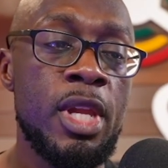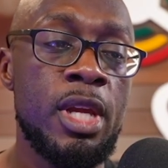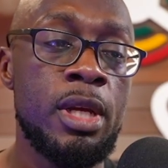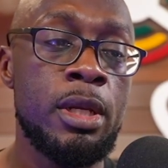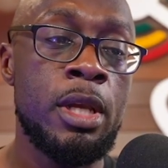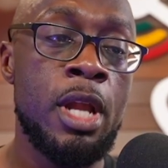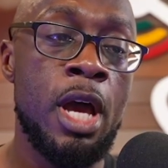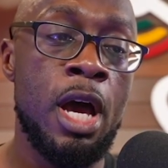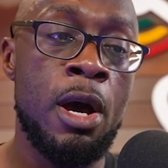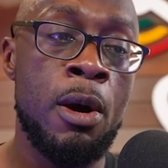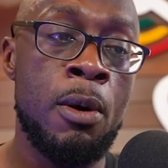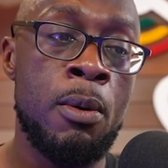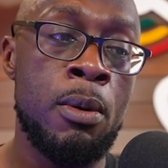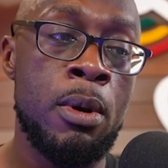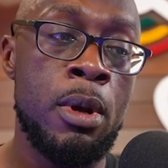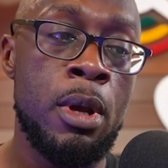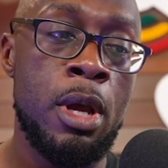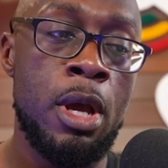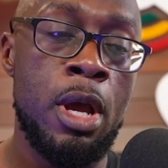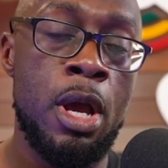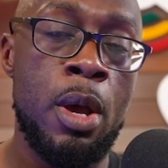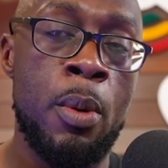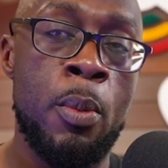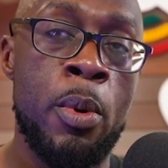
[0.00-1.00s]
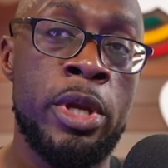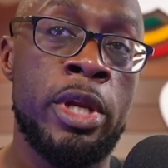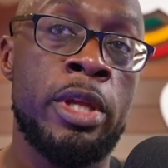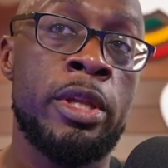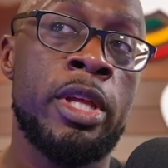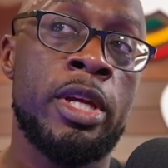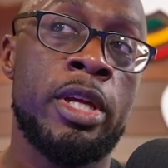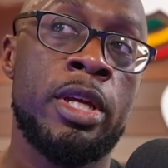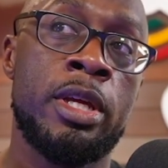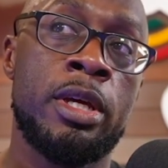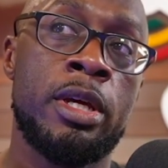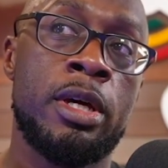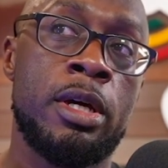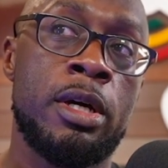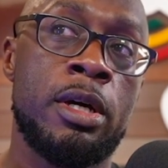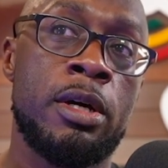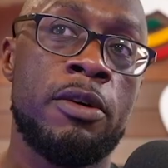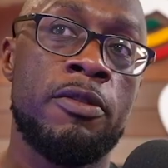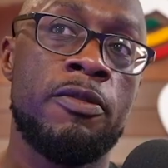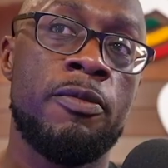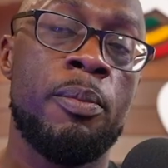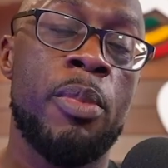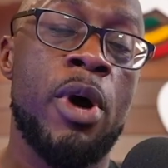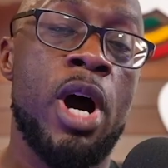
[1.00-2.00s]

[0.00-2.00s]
Now, when you're thinking of